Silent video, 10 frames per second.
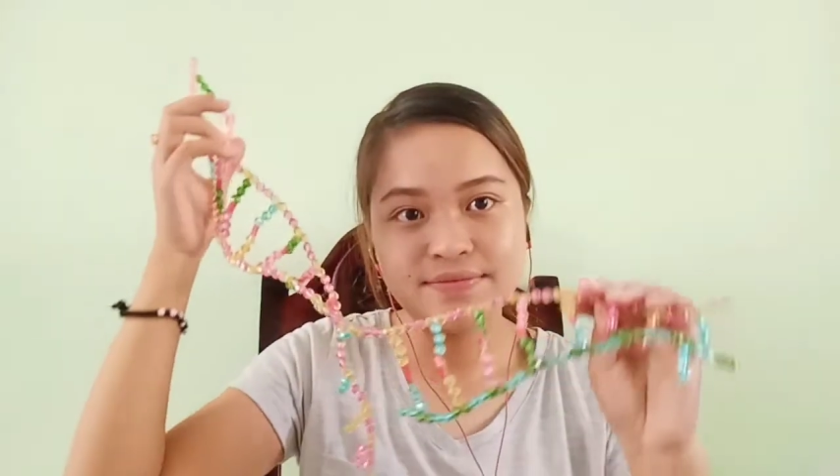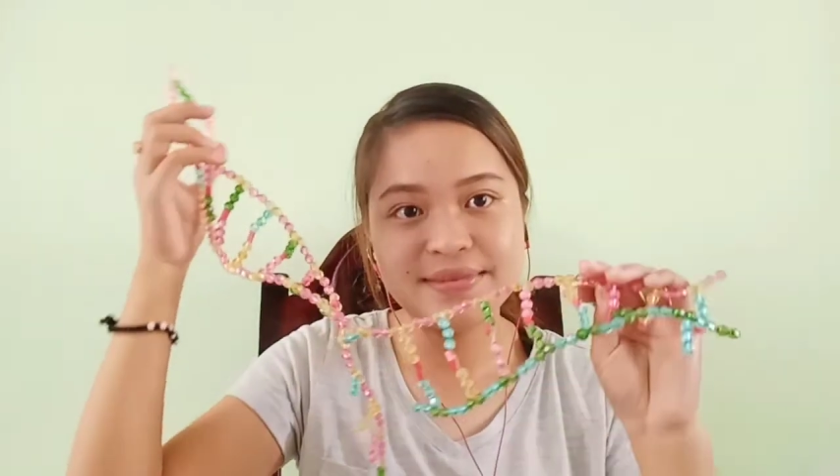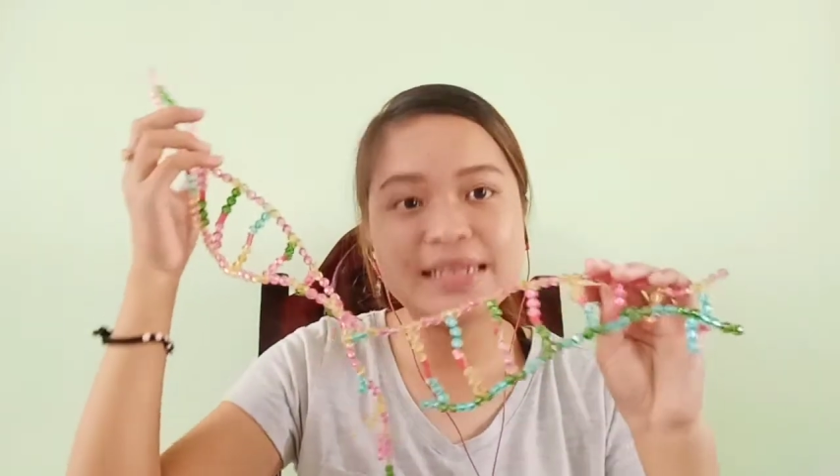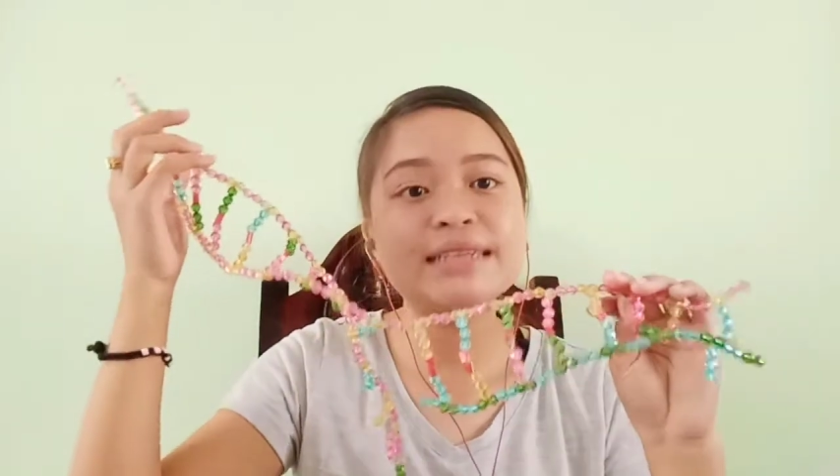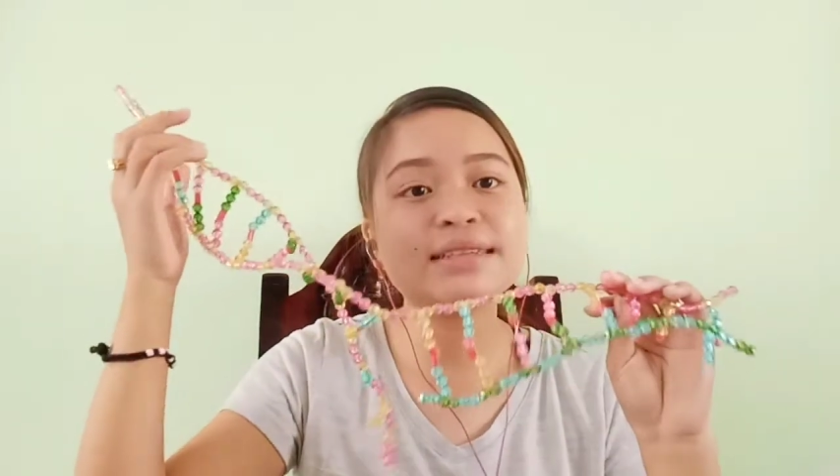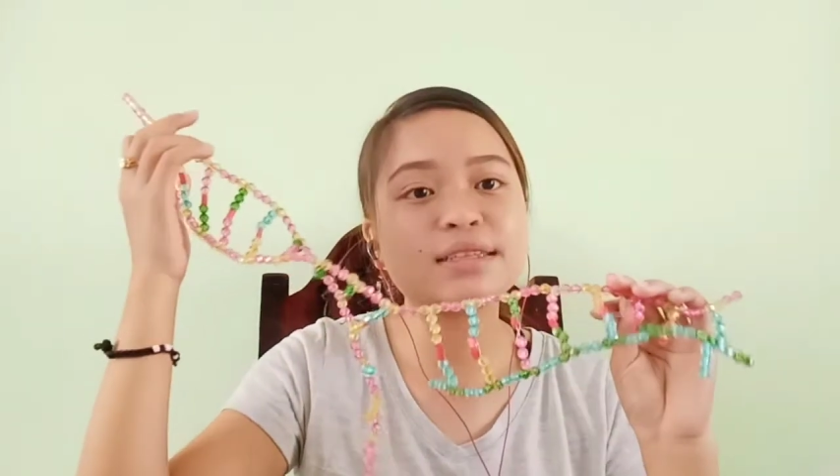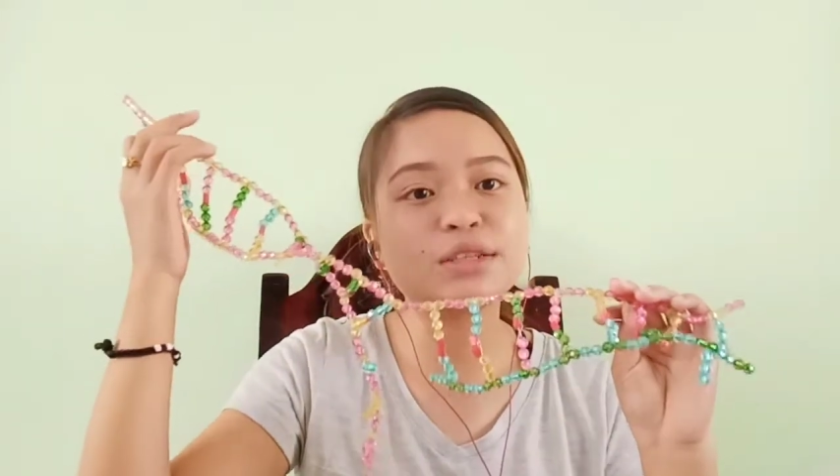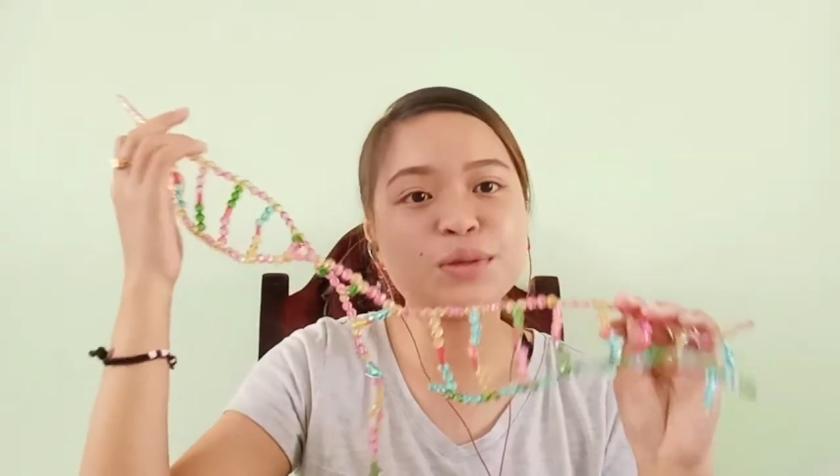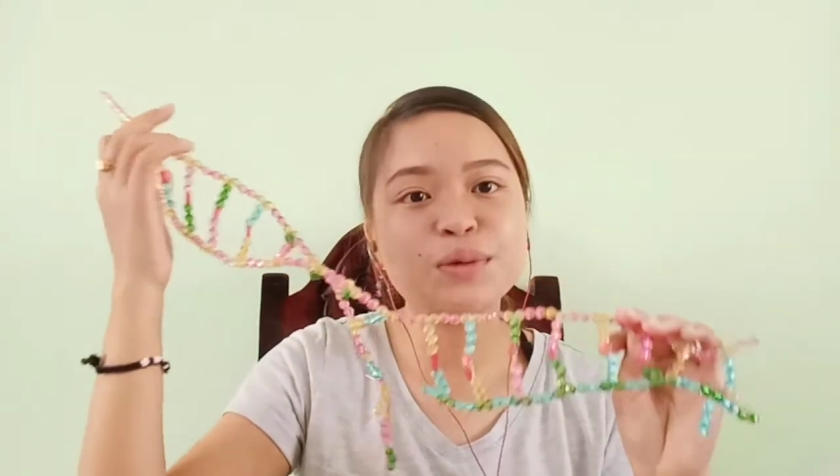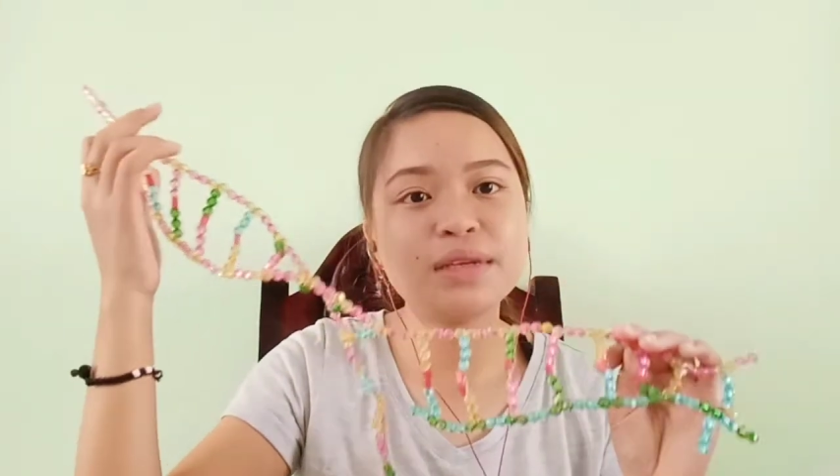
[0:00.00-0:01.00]
this
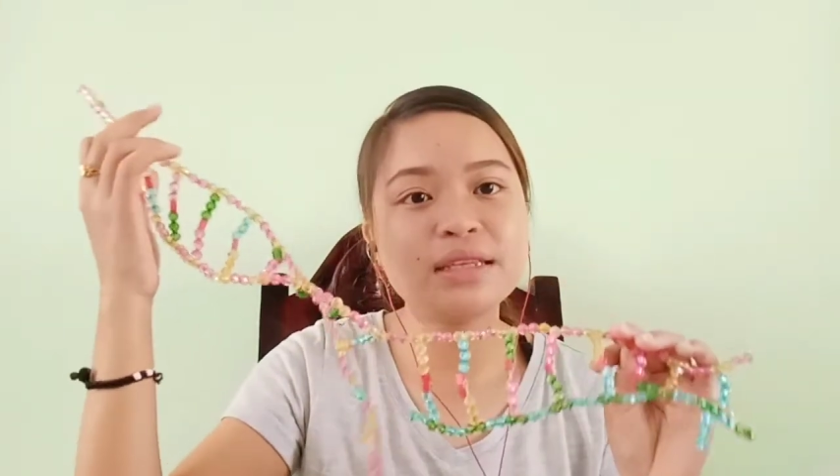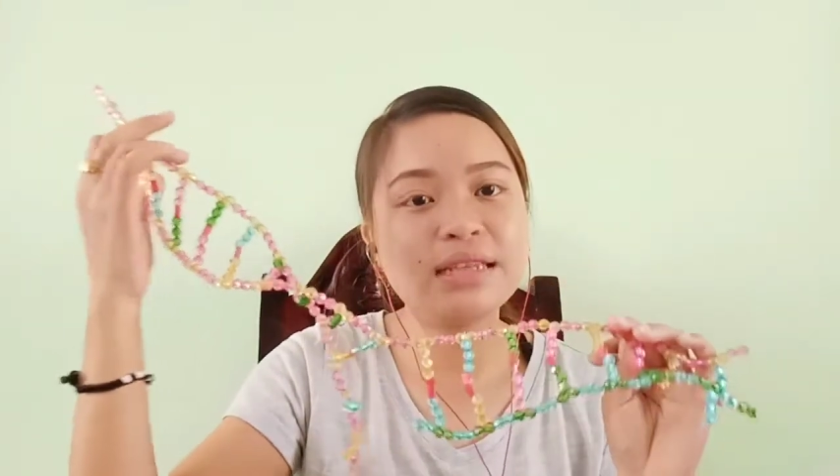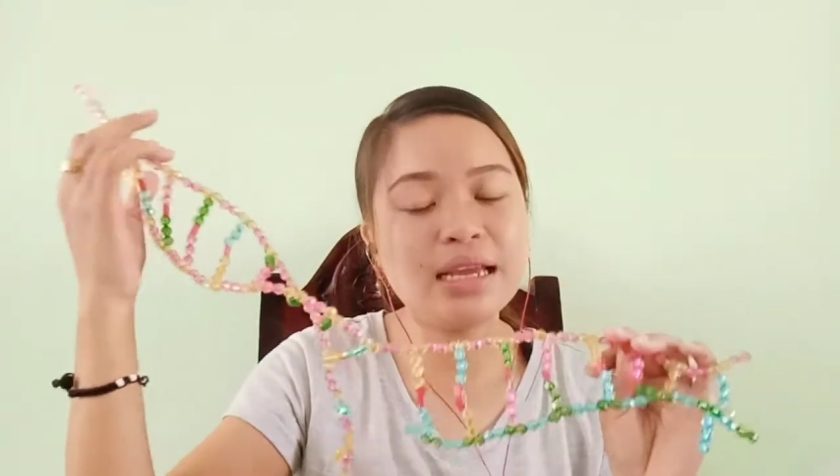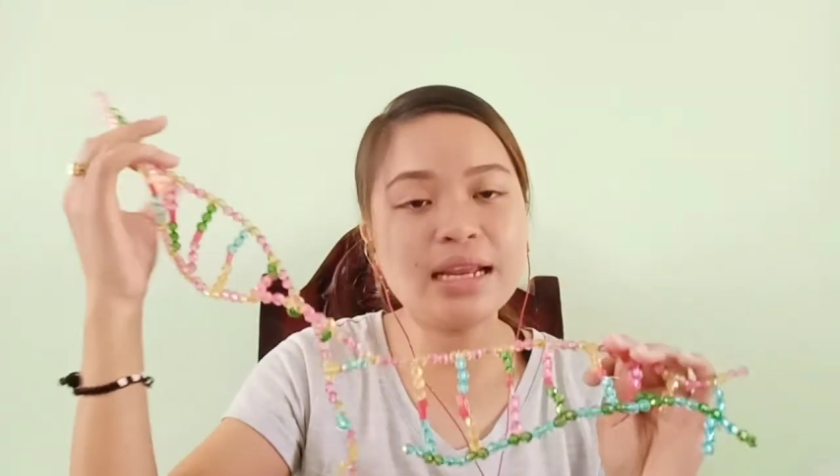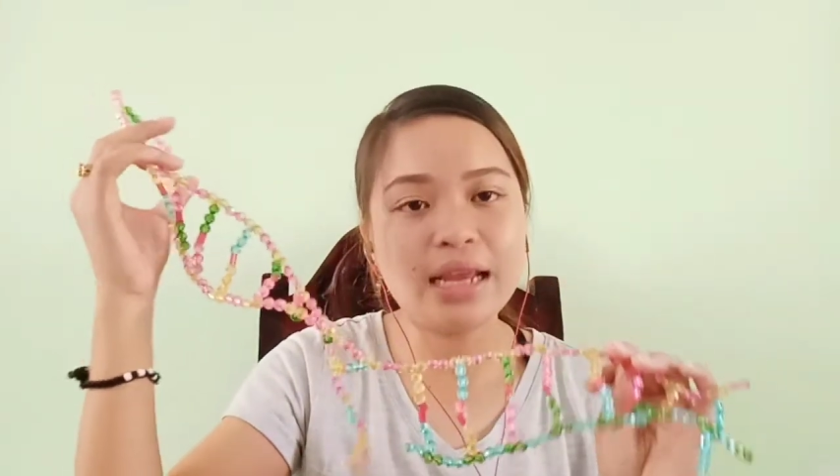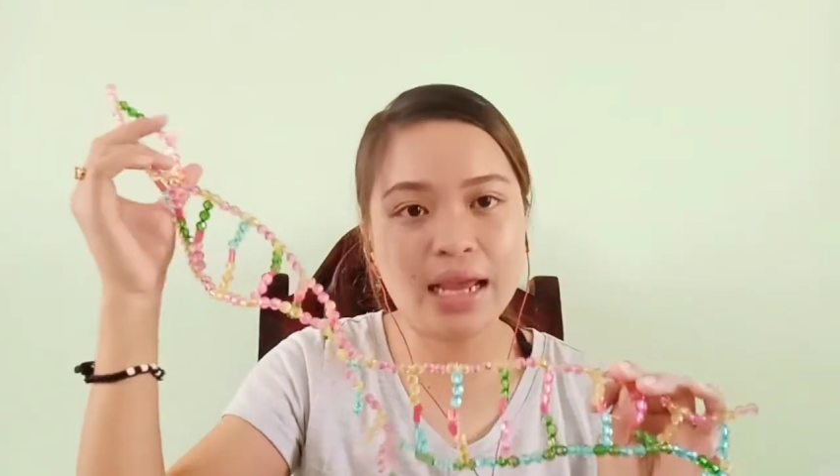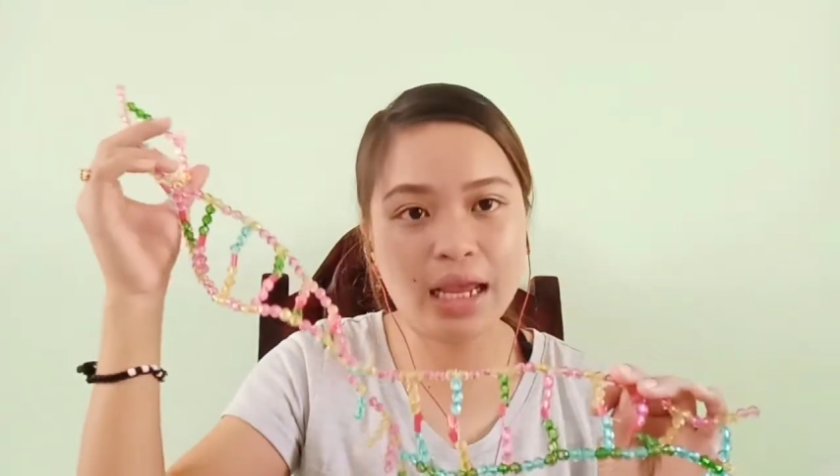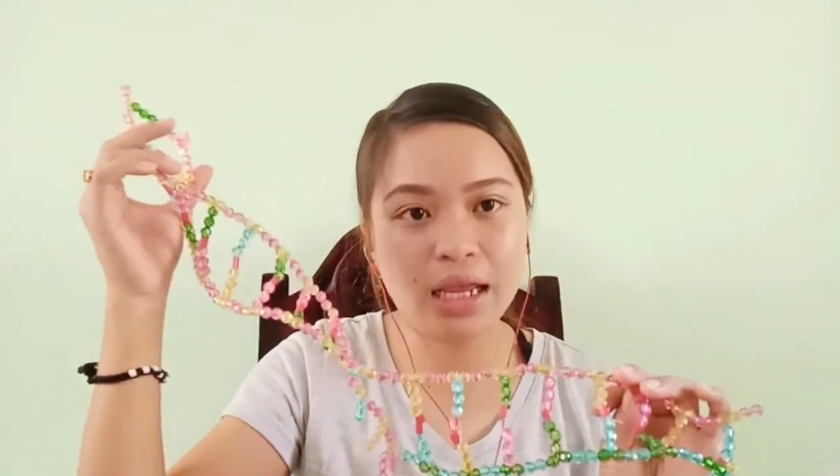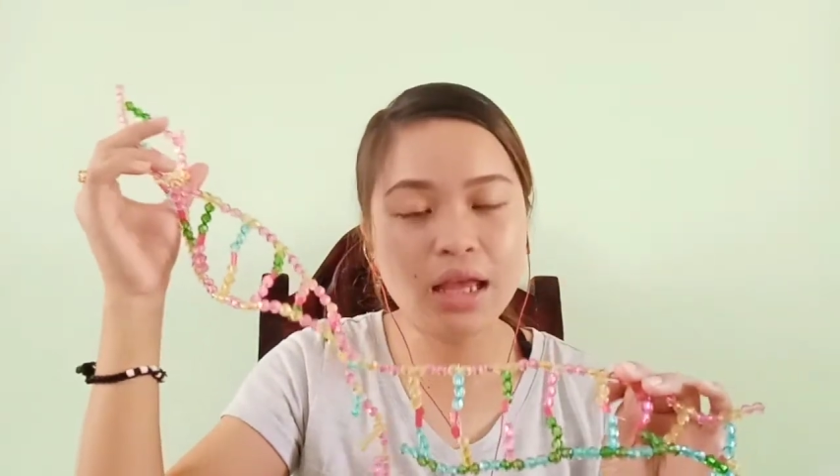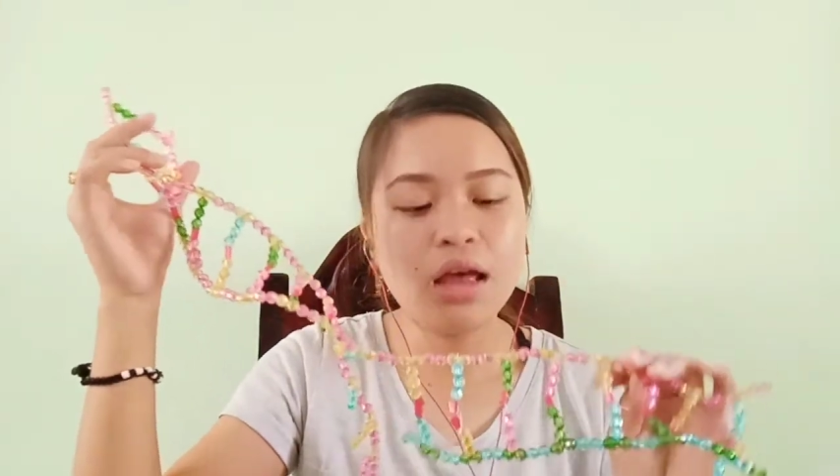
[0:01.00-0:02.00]
newly
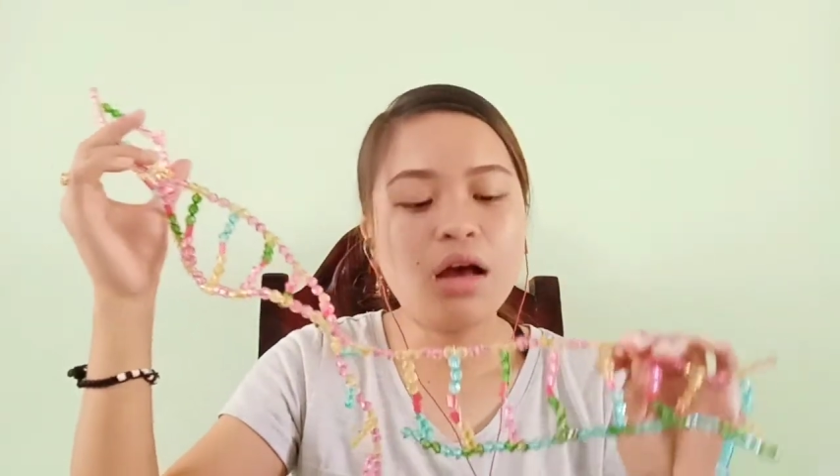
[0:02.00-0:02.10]
DNA,